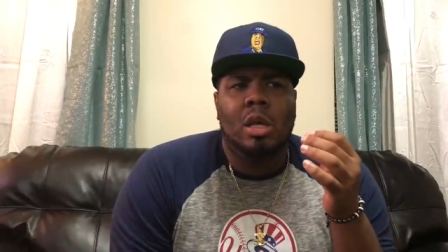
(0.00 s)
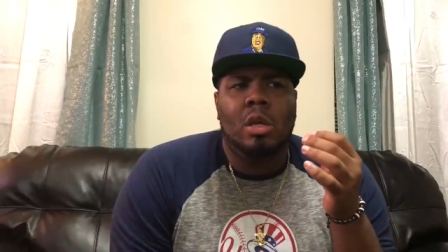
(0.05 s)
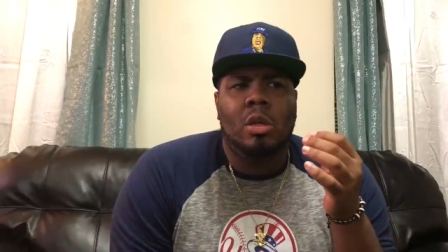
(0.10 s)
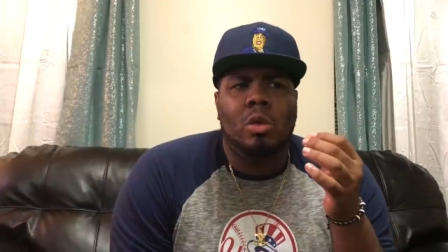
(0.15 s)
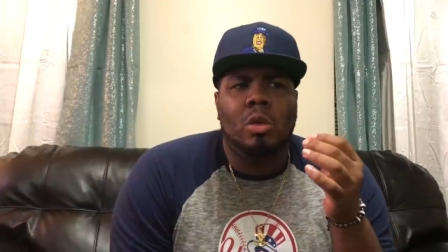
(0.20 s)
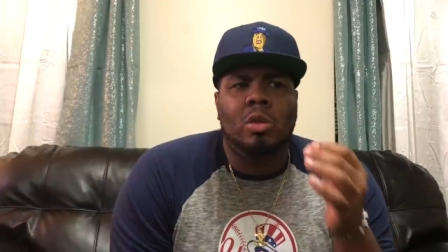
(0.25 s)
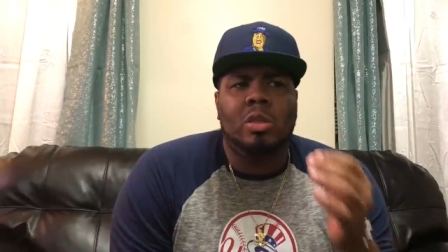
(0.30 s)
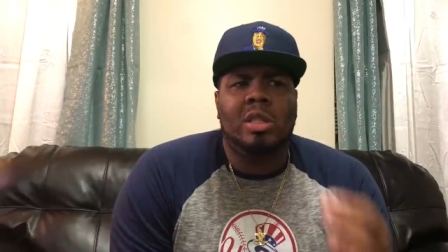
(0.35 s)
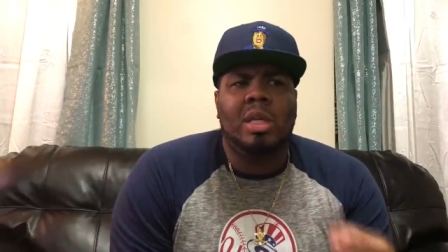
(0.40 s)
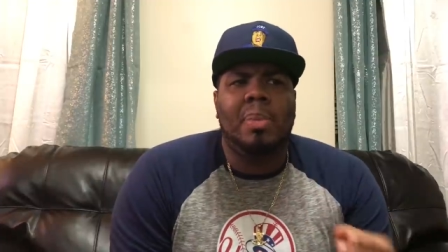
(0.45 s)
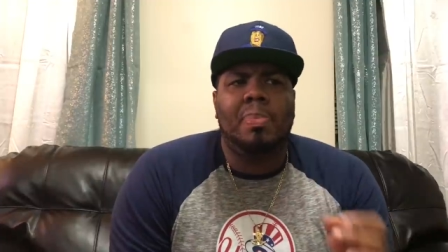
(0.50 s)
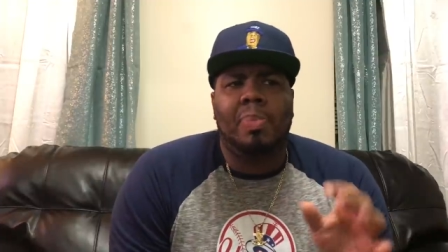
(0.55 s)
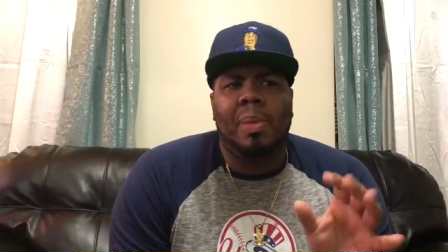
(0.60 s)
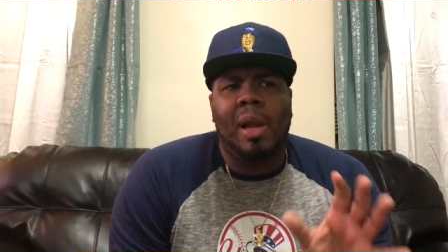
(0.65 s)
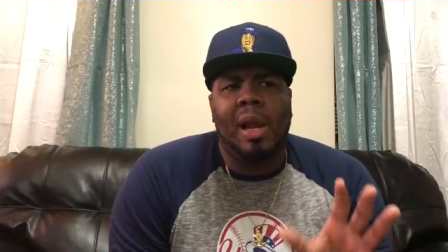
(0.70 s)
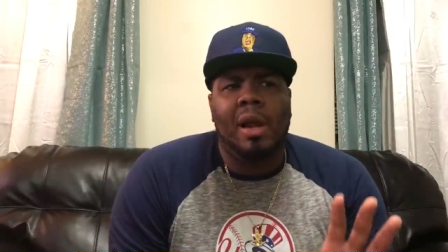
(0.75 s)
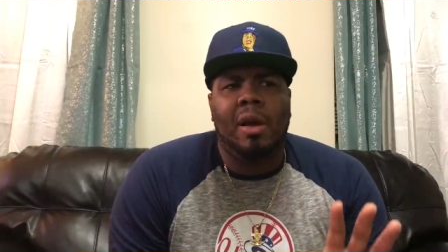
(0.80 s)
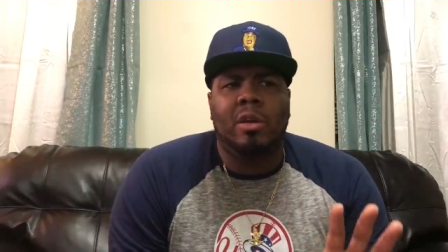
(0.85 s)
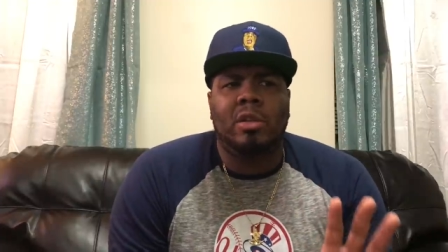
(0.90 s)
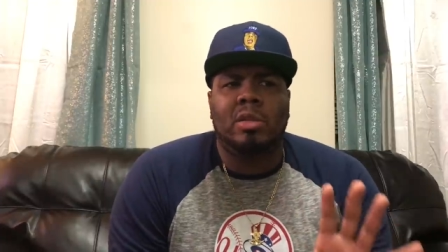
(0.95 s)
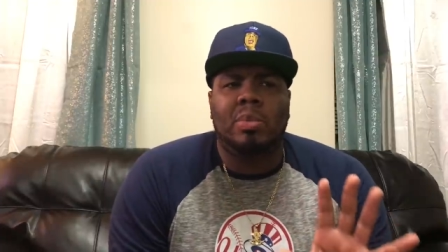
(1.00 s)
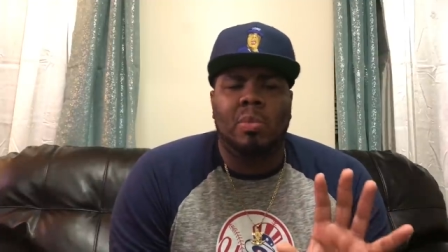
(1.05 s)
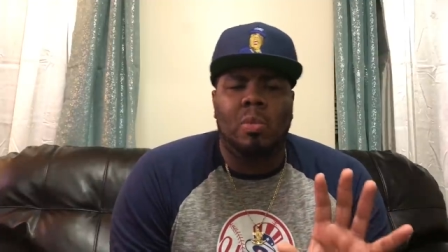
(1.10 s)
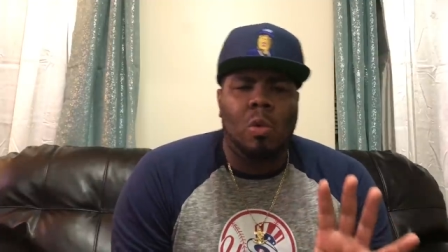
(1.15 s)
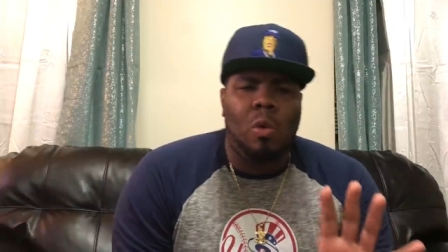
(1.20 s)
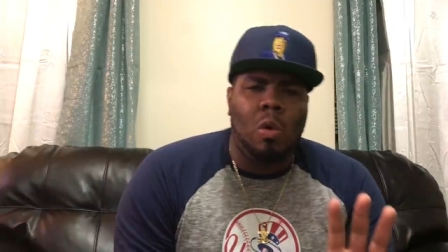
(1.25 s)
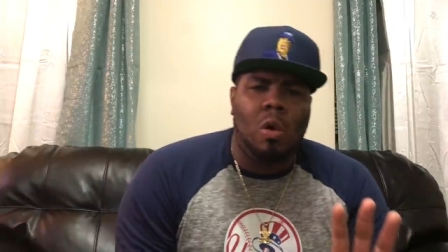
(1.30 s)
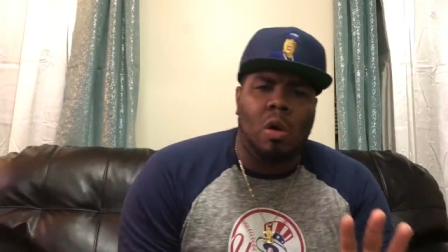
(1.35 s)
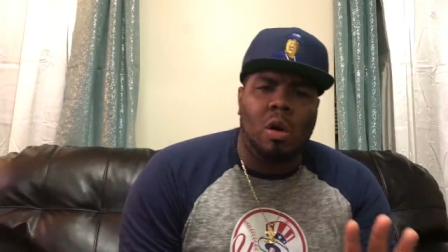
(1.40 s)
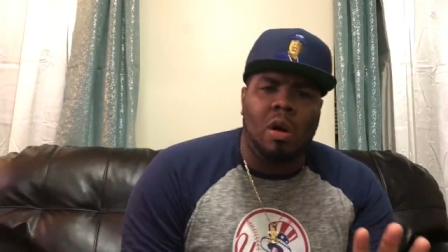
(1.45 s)
you see players
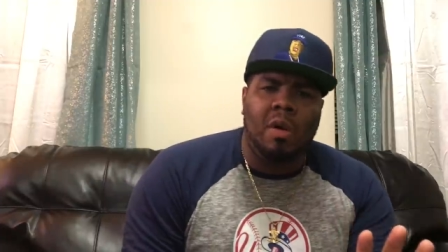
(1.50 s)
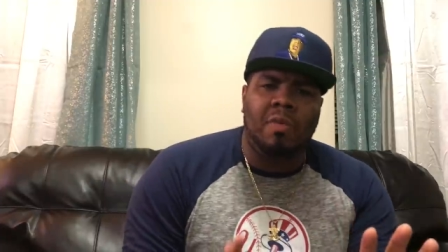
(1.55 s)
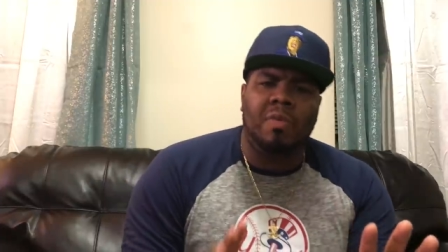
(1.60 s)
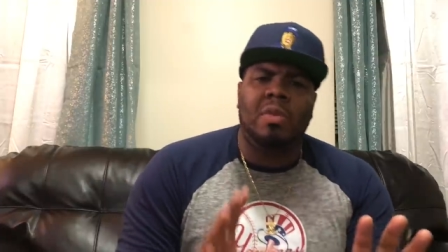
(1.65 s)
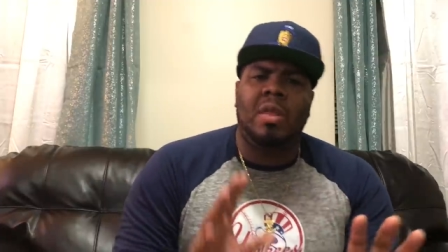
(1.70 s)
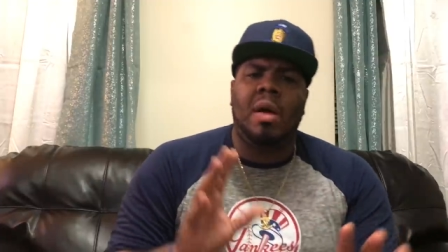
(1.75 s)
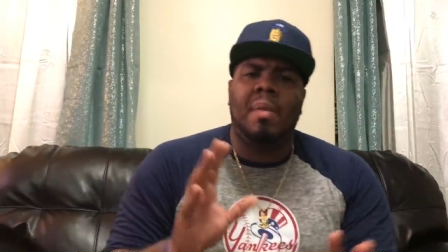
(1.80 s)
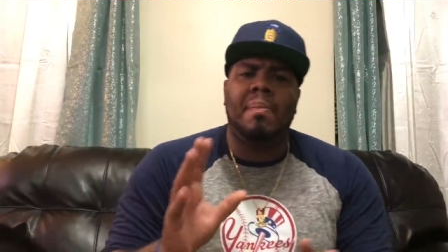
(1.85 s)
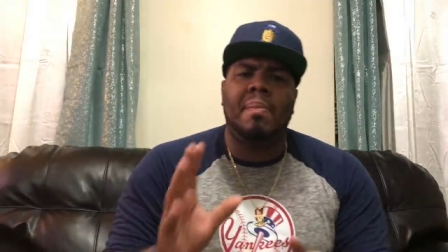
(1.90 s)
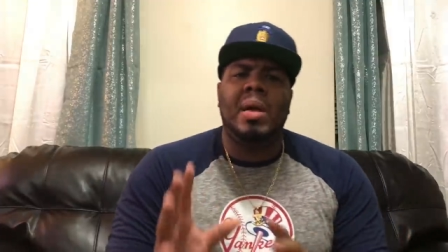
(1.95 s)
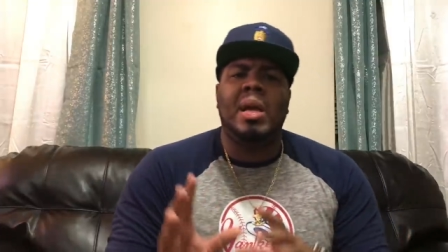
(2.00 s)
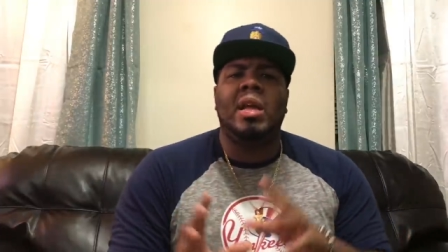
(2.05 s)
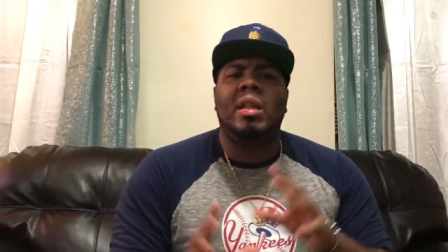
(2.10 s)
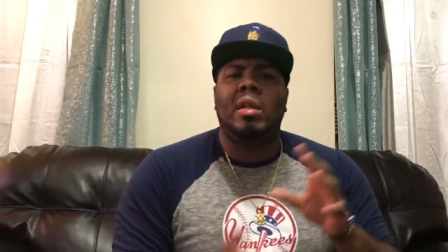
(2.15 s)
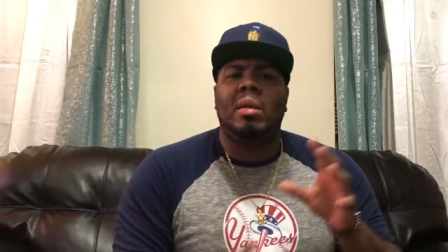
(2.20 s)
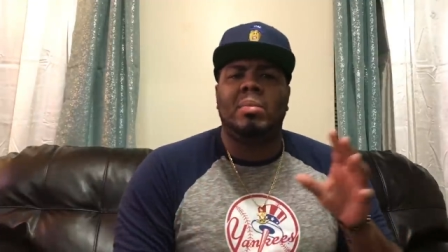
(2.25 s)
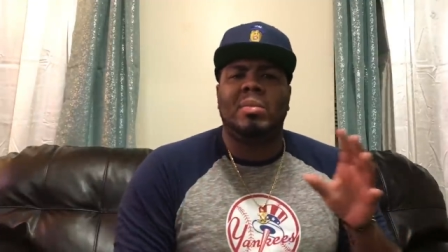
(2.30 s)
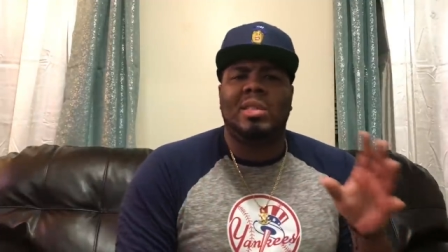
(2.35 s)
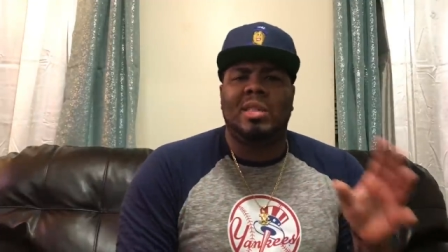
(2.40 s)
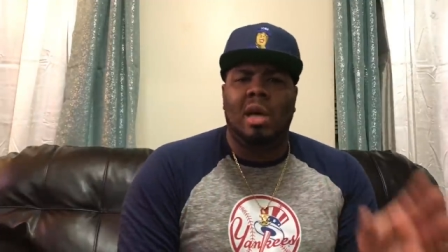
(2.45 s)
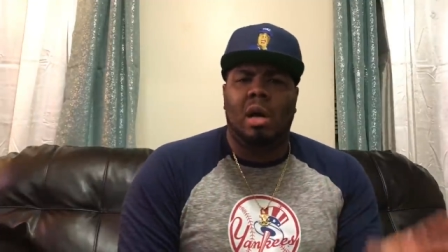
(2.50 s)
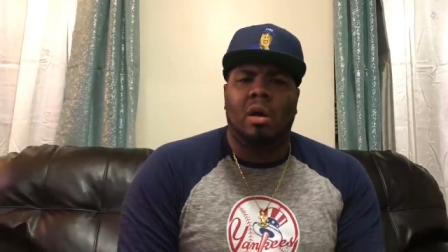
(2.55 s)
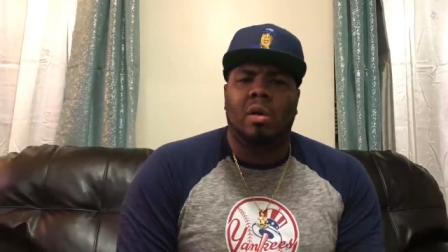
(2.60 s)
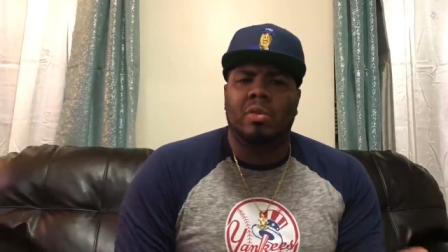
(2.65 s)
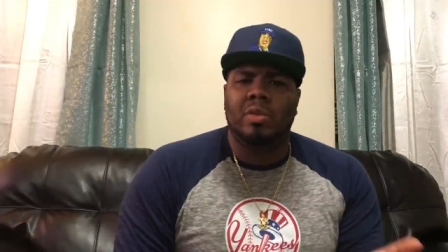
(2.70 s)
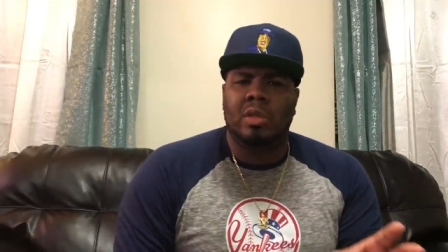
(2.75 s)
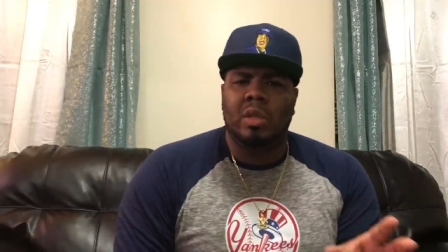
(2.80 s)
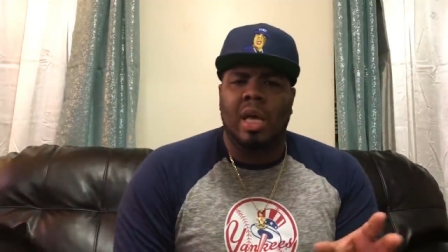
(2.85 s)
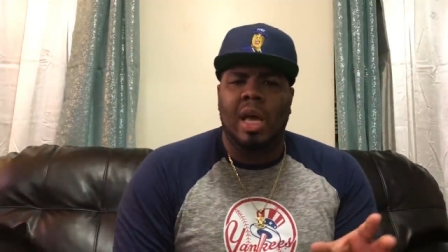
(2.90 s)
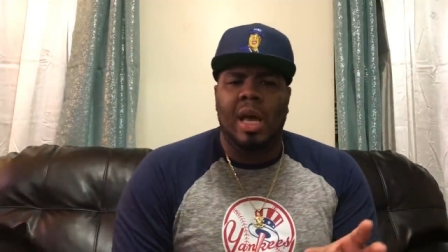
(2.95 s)
more of them being
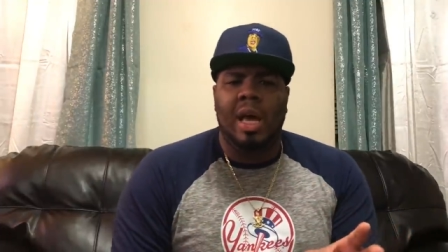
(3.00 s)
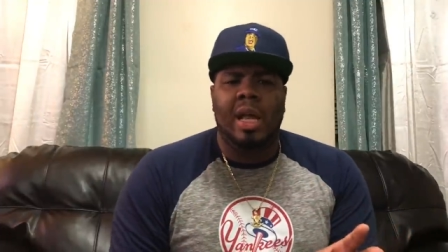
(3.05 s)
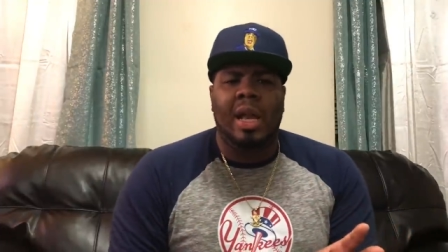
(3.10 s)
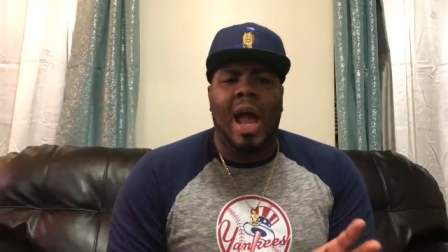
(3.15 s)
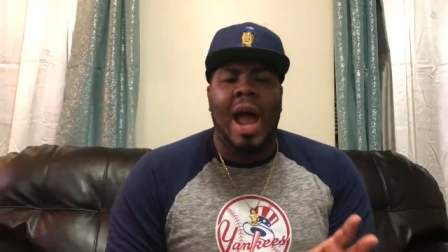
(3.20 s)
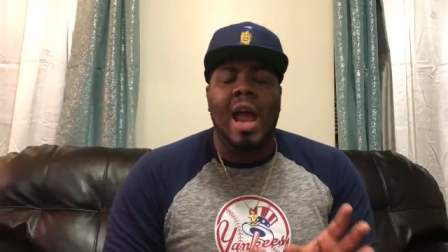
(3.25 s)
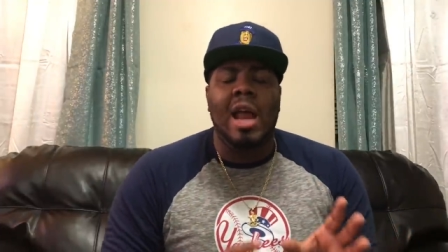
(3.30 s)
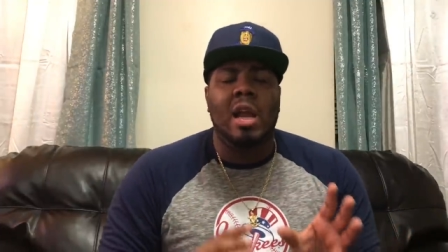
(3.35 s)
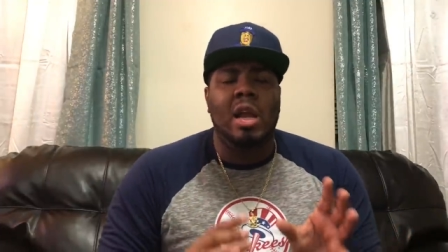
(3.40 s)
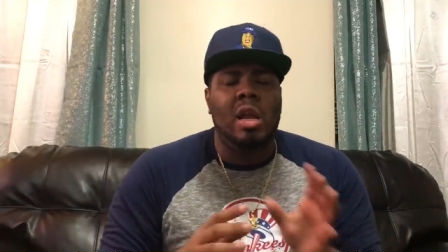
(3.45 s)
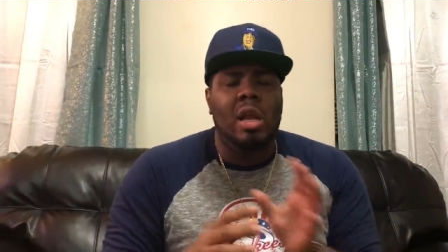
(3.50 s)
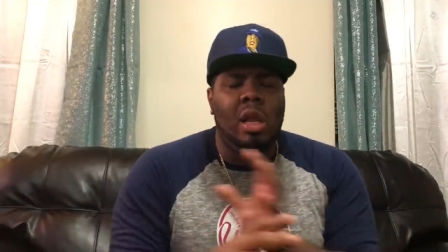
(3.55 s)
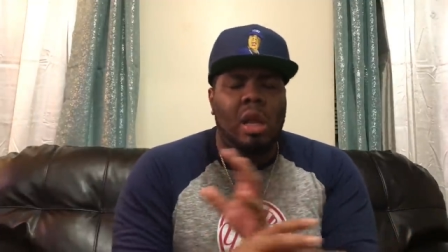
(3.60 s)
themselves and i